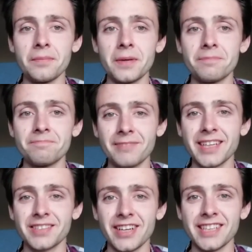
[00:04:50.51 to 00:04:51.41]
But
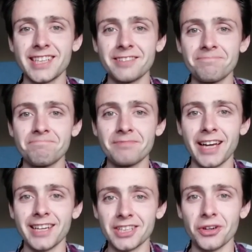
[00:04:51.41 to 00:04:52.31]
thanks for listening,
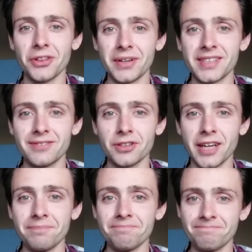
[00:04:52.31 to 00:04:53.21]
and enjoy the rest of your
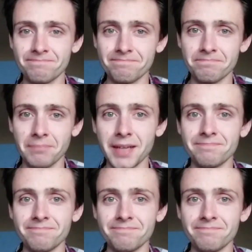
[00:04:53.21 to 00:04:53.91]
day. Bye.